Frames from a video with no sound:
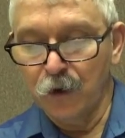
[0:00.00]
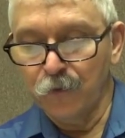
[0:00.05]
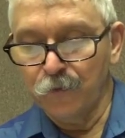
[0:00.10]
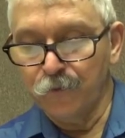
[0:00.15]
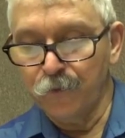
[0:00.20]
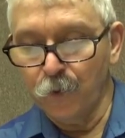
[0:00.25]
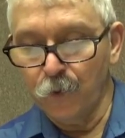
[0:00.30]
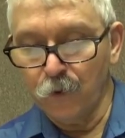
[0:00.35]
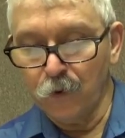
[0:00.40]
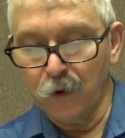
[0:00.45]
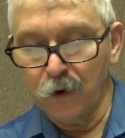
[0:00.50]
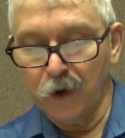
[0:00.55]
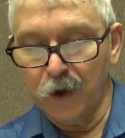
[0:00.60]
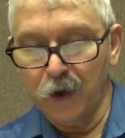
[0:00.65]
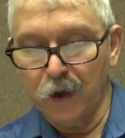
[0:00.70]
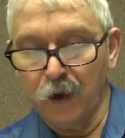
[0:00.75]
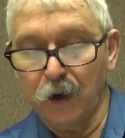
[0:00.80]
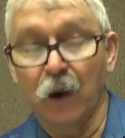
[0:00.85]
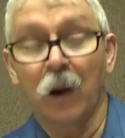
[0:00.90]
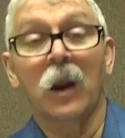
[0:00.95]
for
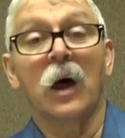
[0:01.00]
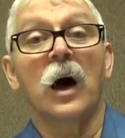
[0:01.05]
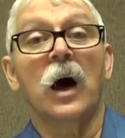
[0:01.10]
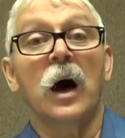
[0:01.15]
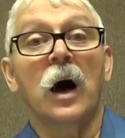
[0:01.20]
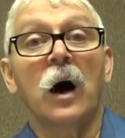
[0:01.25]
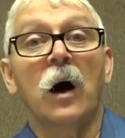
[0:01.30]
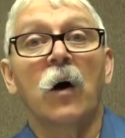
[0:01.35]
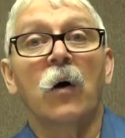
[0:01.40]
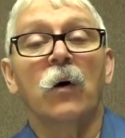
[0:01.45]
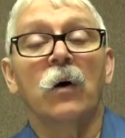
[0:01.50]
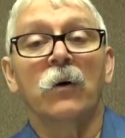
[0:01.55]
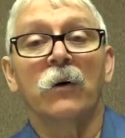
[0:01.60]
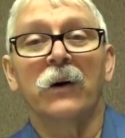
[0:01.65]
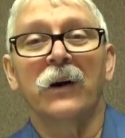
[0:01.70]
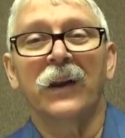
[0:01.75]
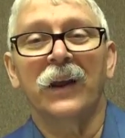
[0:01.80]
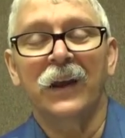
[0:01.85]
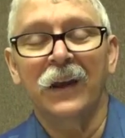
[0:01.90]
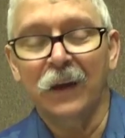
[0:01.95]
a law or
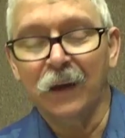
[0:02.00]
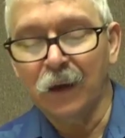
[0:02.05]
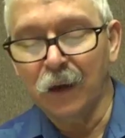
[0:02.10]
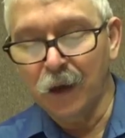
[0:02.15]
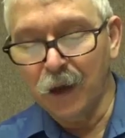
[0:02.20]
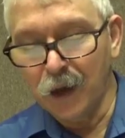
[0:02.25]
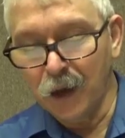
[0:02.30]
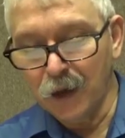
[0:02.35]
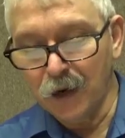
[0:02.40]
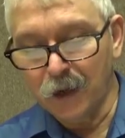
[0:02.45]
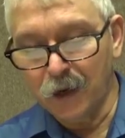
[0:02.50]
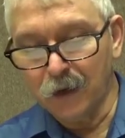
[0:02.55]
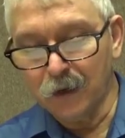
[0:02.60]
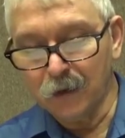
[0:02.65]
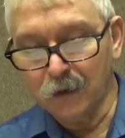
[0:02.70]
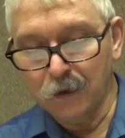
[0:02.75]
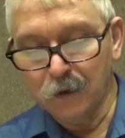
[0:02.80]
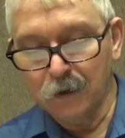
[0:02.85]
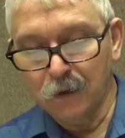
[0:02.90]
an edict